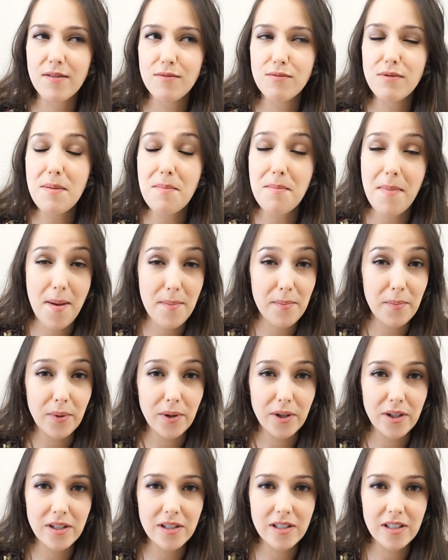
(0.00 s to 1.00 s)

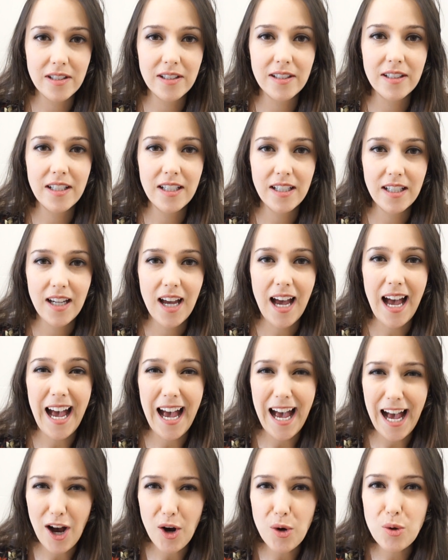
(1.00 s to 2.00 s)
remembered
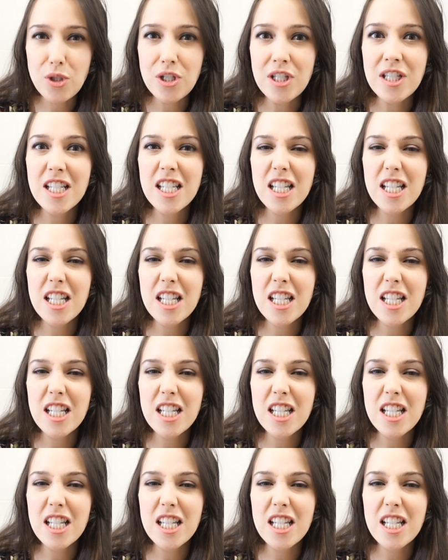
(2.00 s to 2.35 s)
how